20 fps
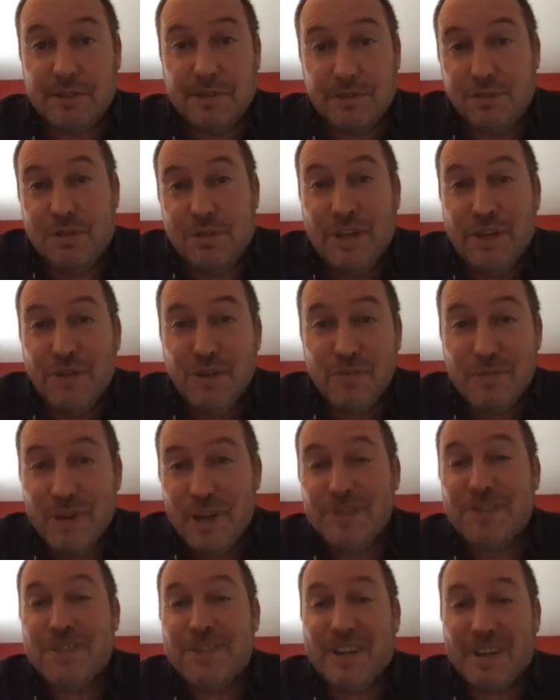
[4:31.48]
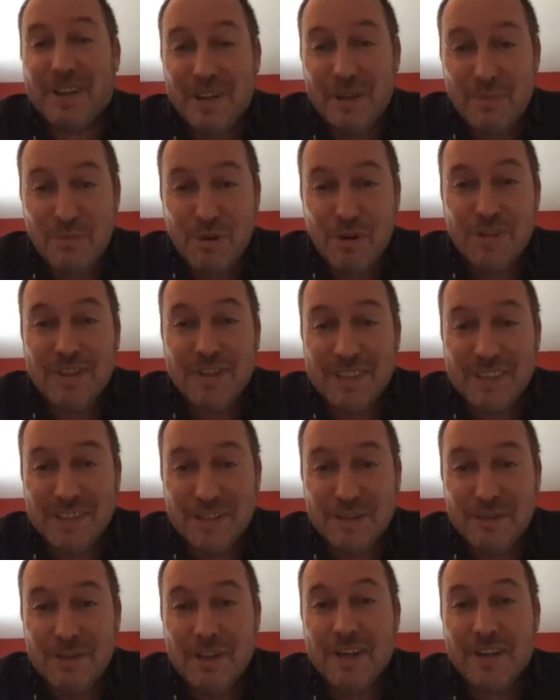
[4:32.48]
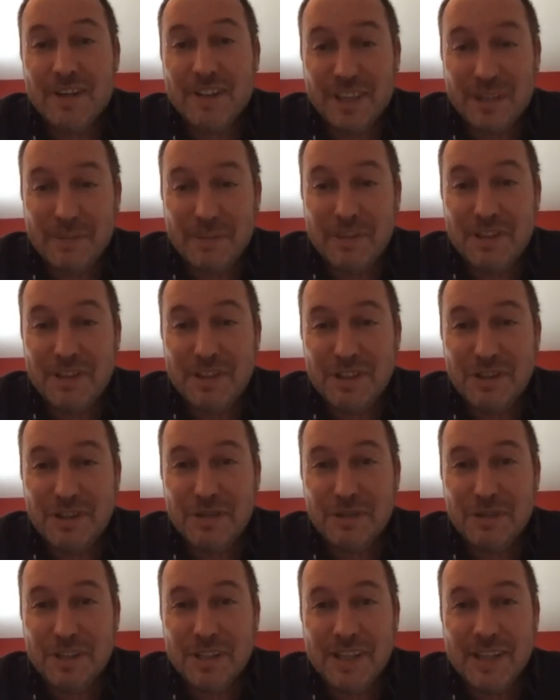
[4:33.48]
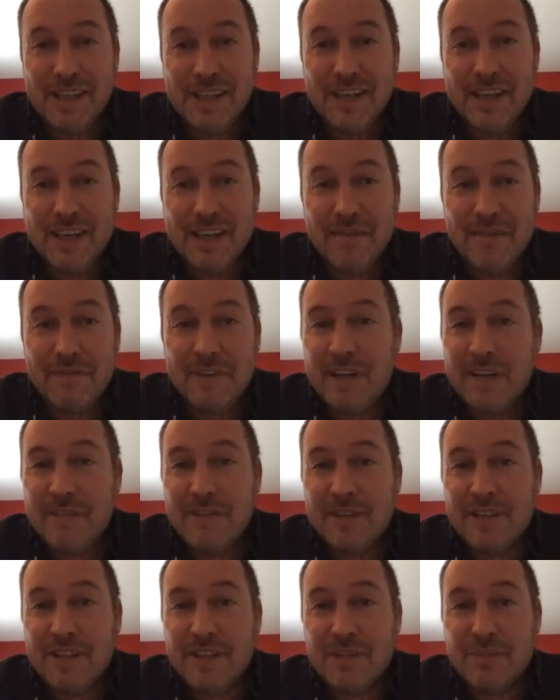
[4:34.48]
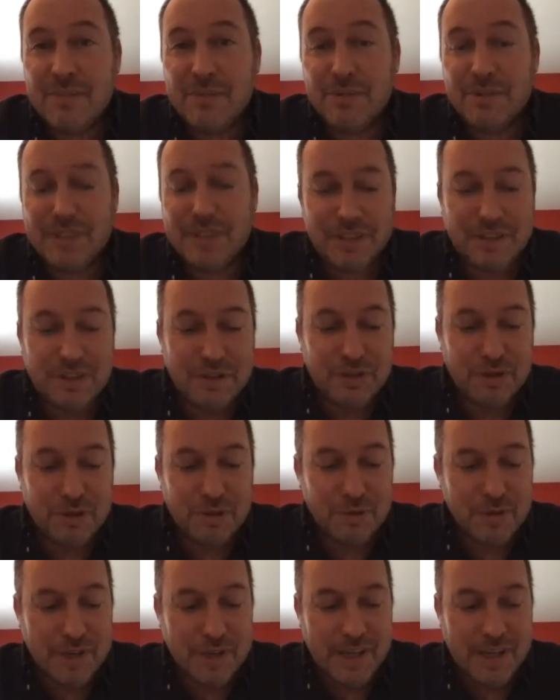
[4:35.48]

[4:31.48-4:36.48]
do they know about it? Are they bought into it? Are they committed to it? Uh, very, very simple thing to do.